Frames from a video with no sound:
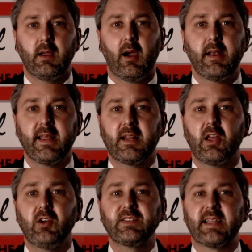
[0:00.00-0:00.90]
All right, in
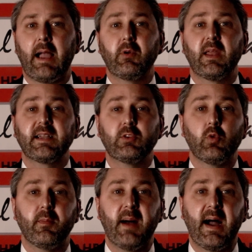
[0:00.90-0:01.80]
closing, I would like to
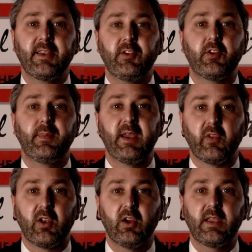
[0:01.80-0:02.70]
remind you to be on
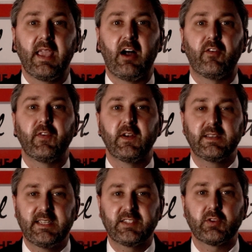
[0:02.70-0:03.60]
the lookout for
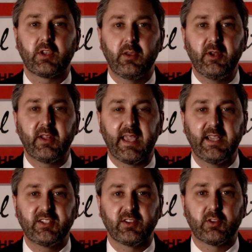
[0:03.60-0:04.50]
district
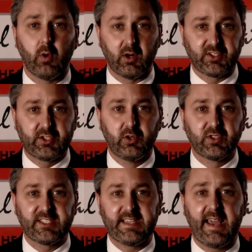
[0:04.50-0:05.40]
communication through our school
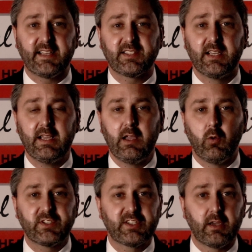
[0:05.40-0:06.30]
status,
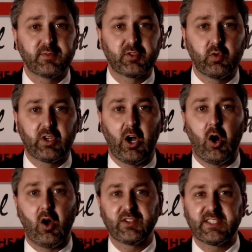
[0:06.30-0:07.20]
which comes through
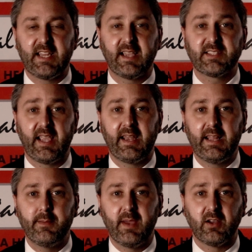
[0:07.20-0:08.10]
calls, texts, and
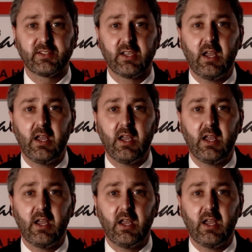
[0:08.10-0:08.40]
emails.